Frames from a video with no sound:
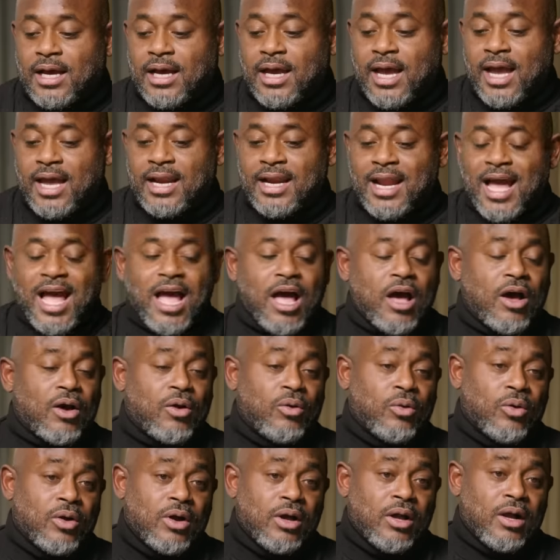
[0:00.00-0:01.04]
Uh, and
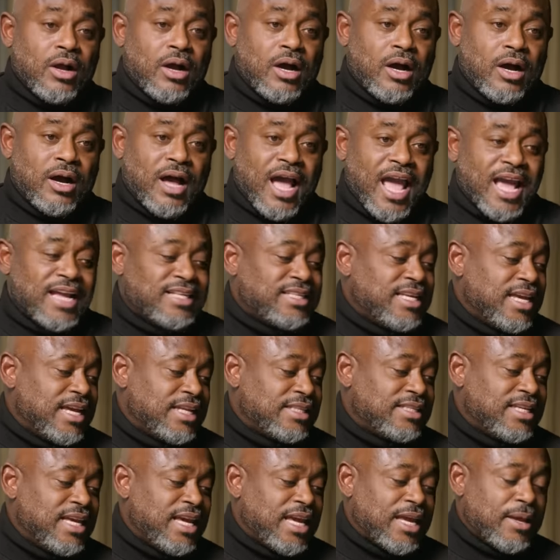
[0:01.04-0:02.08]
now, uh,
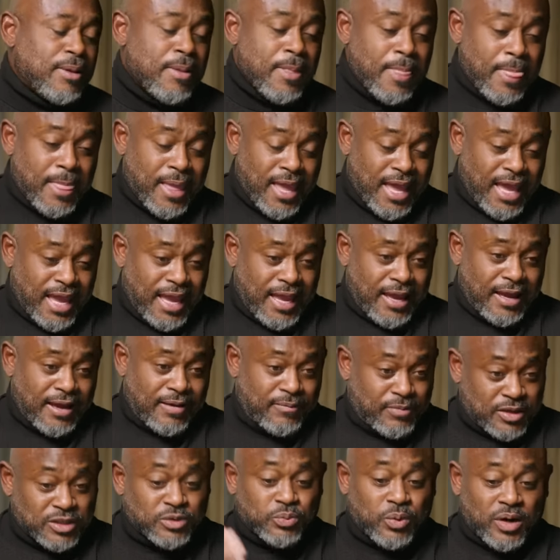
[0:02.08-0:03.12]
AT&T uh,
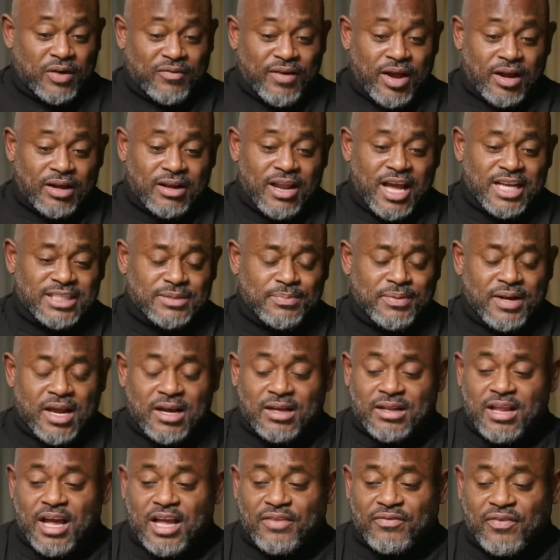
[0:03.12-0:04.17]
is one of our clients, it's been
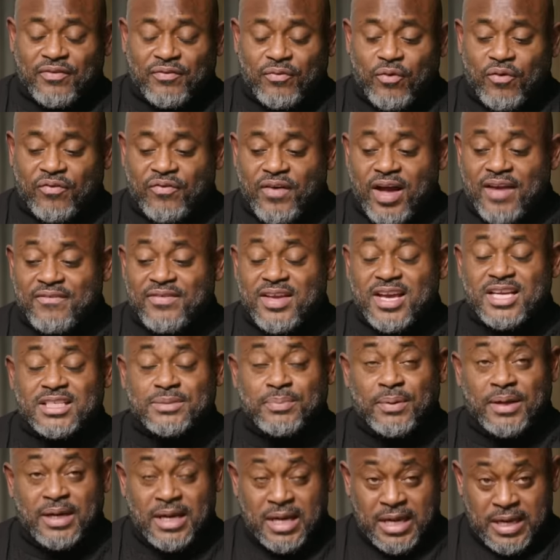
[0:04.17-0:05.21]
our clients for four five
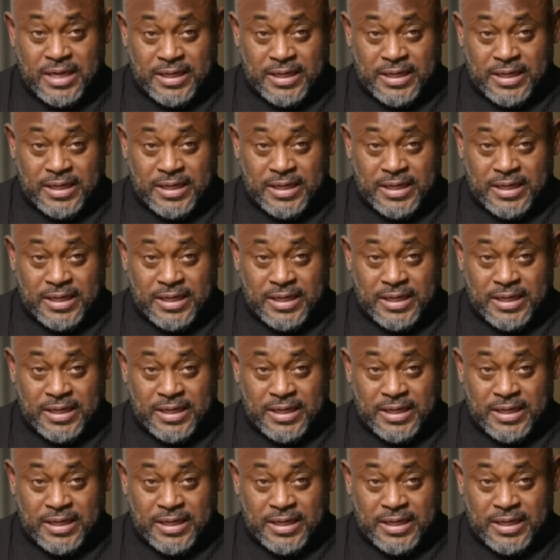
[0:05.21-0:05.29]
years, but